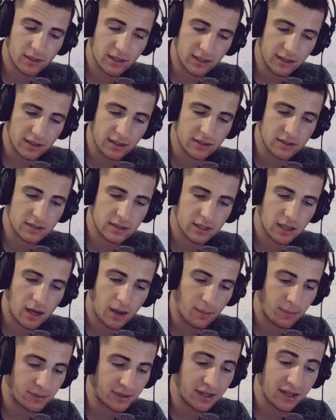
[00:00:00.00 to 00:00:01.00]
is
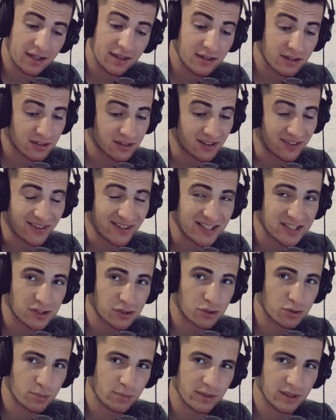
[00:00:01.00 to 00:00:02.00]
upgrading the
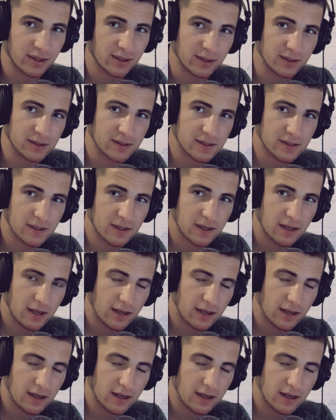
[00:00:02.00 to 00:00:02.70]
resource buildings.